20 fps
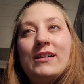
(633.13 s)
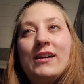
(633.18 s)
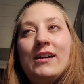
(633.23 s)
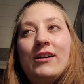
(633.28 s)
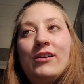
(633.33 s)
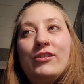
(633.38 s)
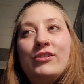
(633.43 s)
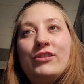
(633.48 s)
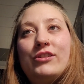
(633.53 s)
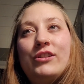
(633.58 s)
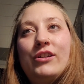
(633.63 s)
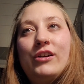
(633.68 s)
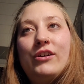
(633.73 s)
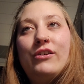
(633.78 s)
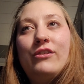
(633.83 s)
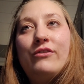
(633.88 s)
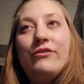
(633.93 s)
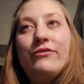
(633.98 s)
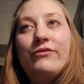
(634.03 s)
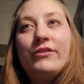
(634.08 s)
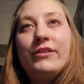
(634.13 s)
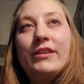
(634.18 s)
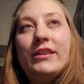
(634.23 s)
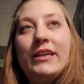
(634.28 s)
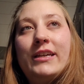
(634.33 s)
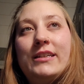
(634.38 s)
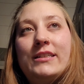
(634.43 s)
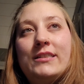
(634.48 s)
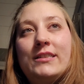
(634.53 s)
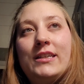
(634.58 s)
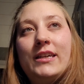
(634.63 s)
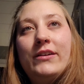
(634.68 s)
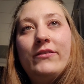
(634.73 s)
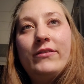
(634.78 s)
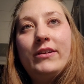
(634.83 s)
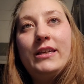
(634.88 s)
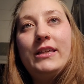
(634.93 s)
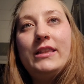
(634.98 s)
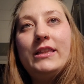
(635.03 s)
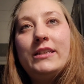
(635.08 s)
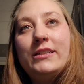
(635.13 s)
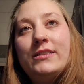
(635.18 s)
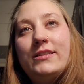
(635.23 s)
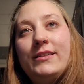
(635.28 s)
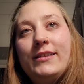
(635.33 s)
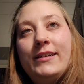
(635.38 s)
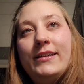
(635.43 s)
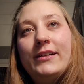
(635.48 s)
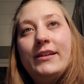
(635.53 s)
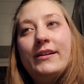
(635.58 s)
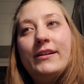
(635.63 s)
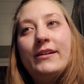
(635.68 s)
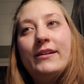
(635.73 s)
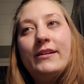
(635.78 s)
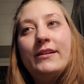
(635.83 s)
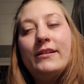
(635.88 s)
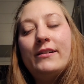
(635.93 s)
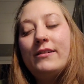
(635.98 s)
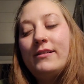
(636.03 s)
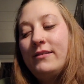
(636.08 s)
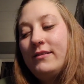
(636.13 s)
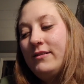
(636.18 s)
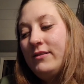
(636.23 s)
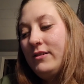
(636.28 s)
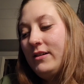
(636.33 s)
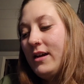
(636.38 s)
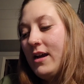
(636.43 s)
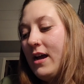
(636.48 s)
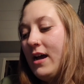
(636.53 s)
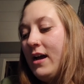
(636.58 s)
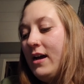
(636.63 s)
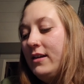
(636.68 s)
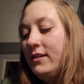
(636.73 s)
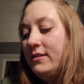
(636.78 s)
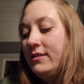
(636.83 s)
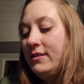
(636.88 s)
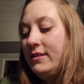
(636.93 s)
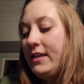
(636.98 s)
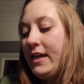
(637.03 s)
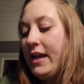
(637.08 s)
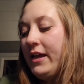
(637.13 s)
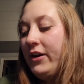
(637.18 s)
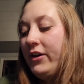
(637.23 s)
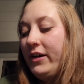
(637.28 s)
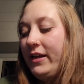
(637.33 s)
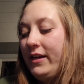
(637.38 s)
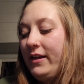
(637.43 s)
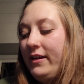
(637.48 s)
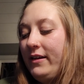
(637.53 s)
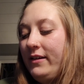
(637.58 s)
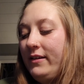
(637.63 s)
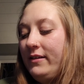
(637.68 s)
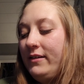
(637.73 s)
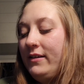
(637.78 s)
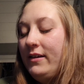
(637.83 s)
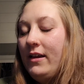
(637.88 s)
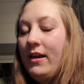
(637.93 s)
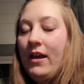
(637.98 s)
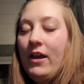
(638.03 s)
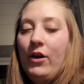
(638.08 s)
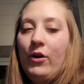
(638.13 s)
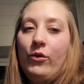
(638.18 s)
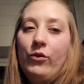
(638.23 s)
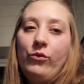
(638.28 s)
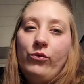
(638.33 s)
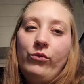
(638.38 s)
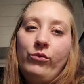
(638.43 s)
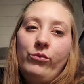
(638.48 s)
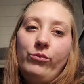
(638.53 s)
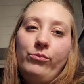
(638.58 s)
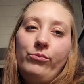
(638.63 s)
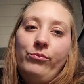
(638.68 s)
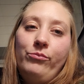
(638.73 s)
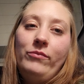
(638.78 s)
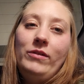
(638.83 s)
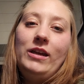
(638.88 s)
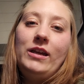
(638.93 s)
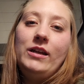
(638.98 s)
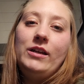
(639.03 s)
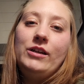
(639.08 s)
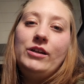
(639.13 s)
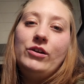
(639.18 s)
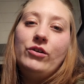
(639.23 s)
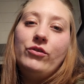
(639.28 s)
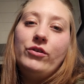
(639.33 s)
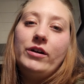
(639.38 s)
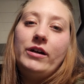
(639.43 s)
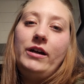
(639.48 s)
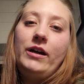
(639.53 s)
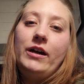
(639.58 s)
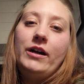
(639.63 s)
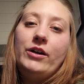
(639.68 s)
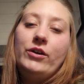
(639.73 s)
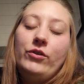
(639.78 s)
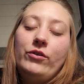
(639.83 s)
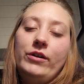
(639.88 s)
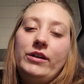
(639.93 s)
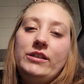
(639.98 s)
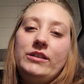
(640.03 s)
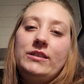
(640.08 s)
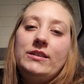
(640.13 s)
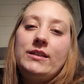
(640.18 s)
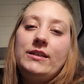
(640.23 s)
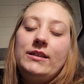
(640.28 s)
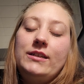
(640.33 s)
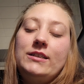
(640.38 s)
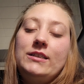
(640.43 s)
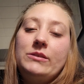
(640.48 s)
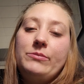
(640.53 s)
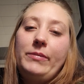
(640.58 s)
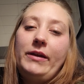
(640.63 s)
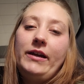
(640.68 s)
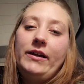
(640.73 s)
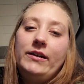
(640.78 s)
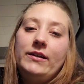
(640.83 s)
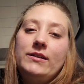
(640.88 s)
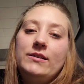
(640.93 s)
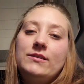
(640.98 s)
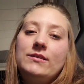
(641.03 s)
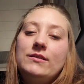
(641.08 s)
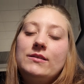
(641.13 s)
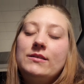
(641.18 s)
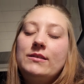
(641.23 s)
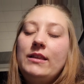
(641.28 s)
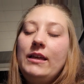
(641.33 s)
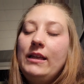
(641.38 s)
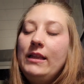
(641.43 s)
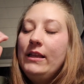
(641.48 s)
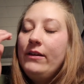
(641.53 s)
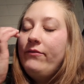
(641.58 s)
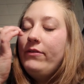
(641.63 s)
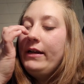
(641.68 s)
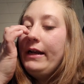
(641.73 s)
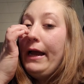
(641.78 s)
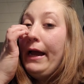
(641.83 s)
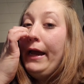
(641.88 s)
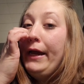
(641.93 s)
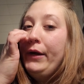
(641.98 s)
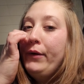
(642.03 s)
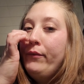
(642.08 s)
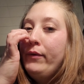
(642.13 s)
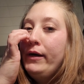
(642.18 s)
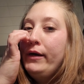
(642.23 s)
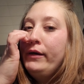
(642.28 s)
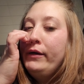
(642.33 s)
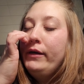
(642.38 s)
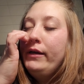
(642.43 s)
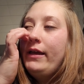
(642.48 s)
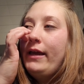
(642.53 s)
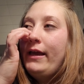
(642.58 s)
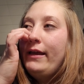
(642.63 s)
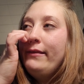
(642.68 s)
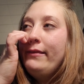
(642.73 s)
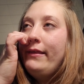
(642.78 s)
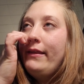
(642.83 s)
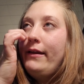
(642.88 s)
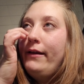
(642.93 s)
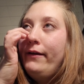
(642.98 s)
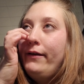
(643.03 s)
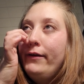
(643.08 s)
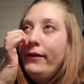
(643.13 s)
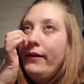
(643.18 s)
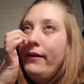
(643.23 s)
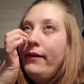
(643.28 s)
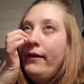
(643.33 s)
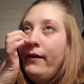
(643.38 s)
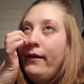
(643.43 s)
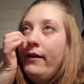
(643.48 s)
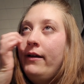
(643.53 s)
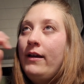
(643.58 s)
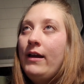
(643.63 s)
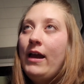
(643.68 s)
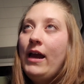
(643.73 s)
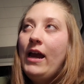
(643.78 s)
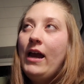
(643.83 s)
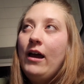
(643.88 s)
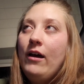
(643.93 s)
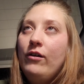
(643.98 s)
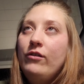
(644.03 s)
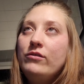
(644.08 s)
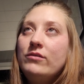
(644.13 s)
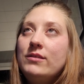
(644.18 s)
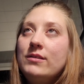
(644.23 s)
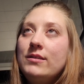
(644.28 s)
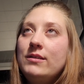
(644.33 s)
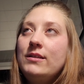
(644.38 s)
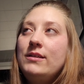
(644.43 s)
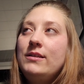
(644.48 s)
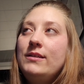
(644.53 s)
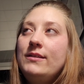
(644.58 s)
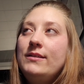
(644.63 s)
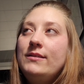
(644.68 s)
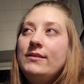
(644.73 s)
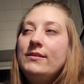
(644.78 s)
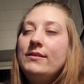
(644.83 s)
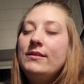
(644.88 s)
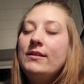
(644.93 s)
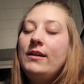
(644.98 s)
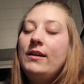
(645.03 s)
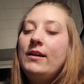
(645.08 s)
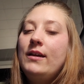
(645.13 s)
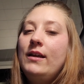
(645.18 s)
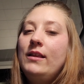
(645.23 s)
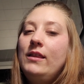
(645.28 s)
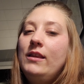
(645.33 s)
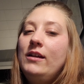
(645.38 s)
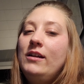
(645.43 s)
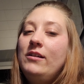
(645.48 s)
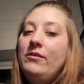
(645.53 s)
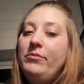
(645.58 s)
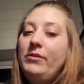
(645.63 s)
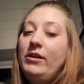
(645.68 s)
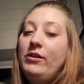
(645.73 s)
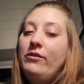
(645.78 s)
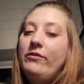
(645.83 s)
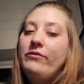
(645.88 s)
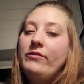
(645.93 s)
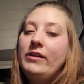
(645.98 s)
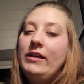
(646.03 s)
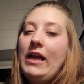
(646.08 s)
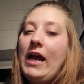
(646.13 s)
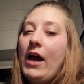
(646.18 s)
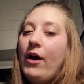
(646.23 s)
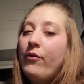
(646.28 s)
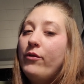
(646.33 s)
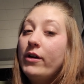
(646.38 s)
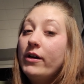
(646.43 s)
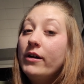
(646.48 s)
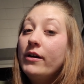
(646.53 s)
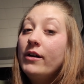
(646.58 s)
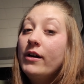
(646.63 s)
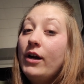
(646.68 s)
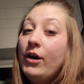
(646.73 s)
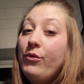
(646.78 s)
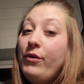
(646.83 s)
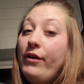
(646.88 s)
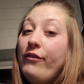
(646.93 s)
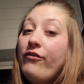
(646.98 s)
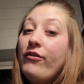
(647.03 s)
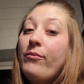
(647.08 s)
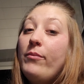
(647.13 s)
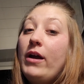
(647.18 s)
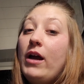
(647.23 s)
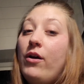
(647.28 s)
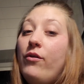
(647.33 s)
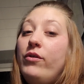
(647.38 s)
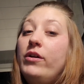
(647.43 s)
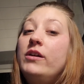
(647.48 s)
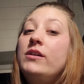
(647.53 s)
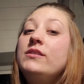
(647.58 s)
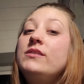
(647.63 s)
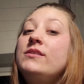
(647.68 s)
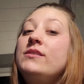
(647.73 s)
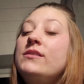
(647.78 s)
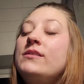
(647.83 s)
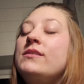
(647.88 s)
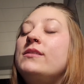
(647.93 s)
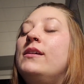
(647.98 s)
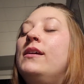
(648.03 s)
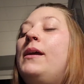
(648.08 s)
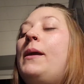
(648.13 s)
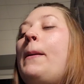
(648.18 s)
also for Thanksgiving this year, on Saturday, me and Corey are going to his parents. They live in Iowa, and their house is a little bit over an hour away from ours.